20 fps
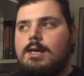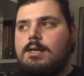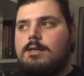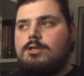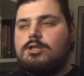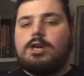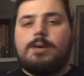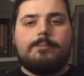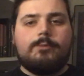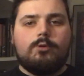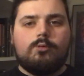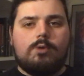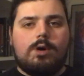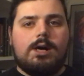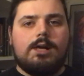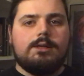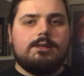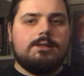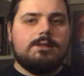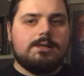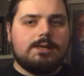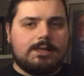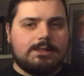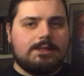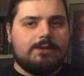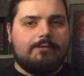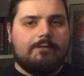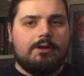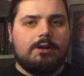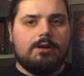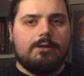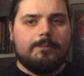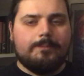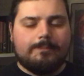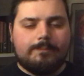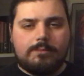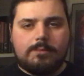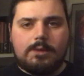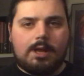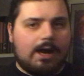chapter 1 as a film
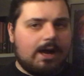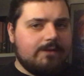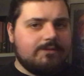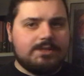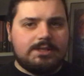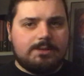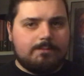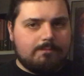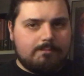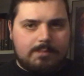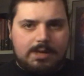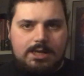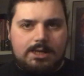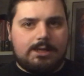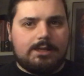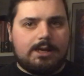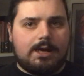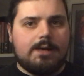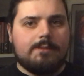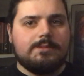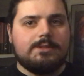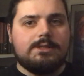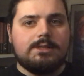I've seen many times.